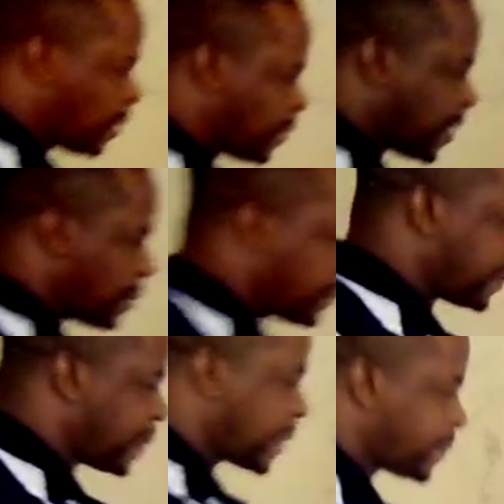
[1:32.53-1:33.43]
of them,
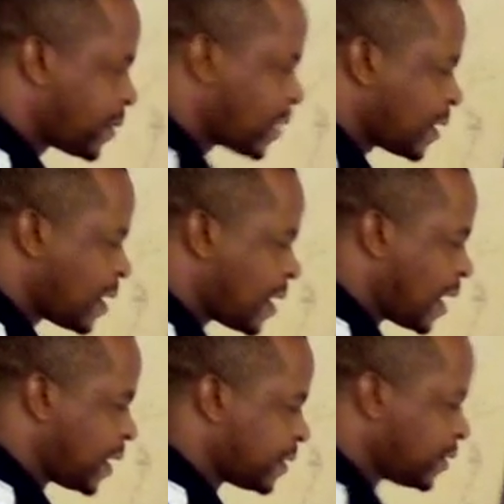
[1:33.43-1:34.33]

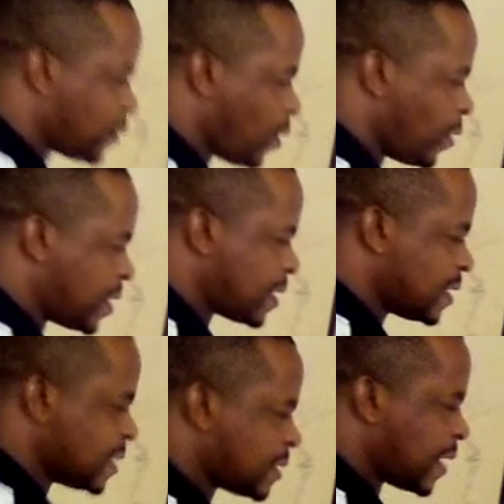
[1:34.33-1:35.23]
and the
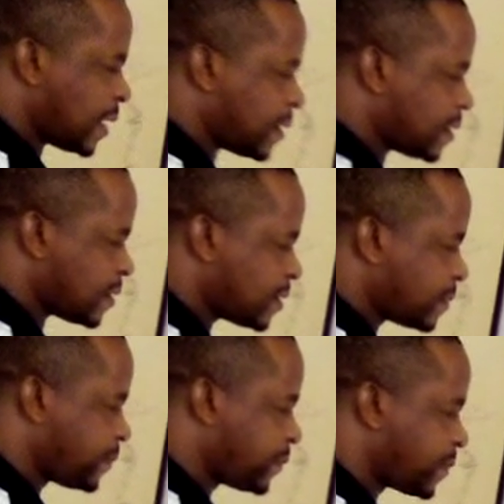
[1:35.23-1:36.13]
drawing is like
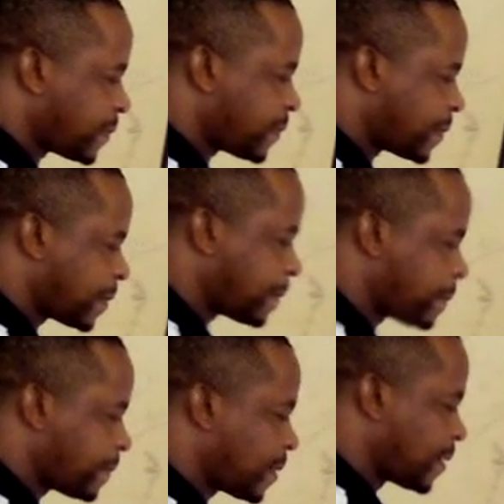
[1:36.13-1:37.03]
this.
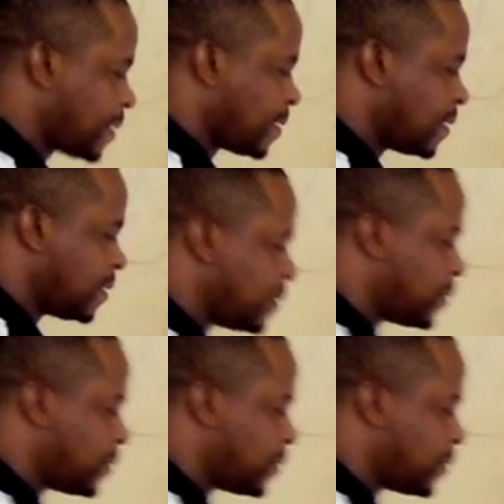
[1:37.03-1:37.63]
And the